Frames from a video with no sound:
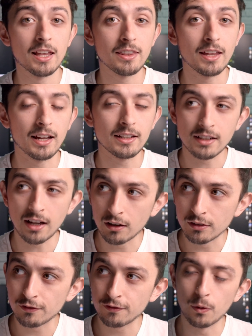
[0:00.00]
that
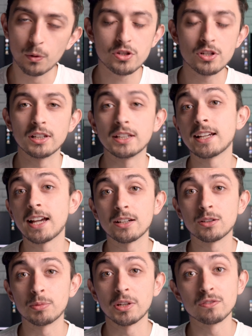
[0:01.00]
unfortunately
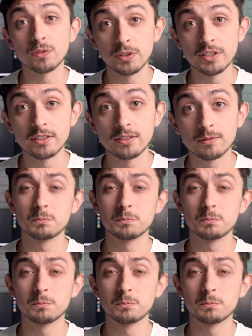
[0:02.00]
cannot be avoided.